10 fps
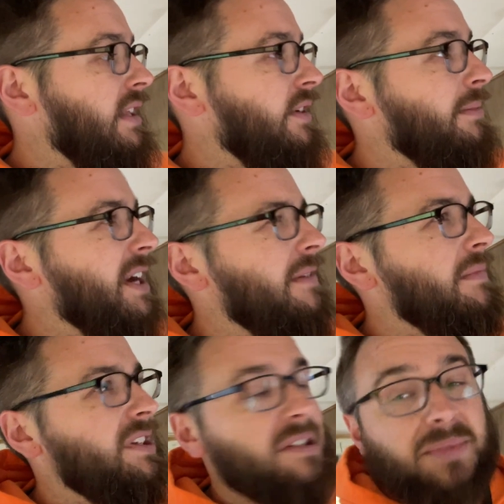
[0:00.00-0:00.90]
There might even
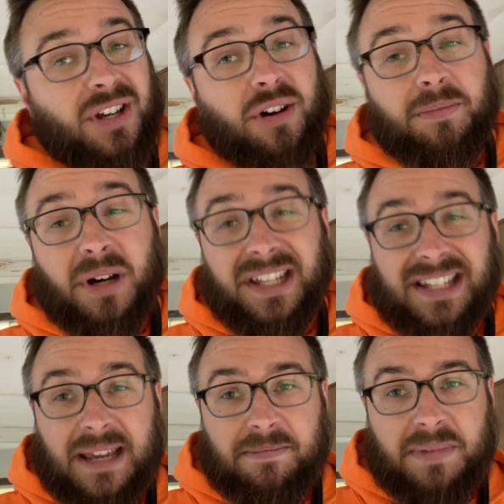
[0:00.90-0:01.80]
be something called putty
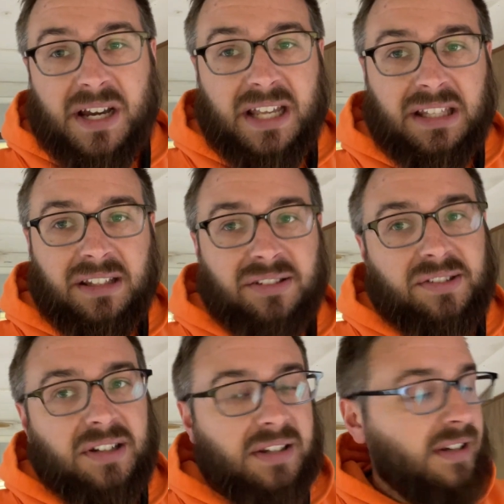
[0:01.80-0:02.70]
tape behind
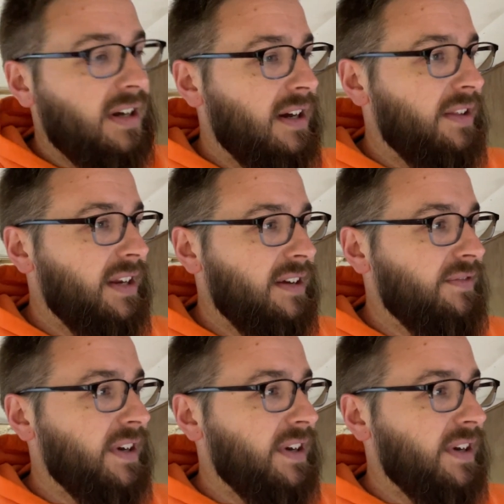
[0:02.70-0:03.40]
these that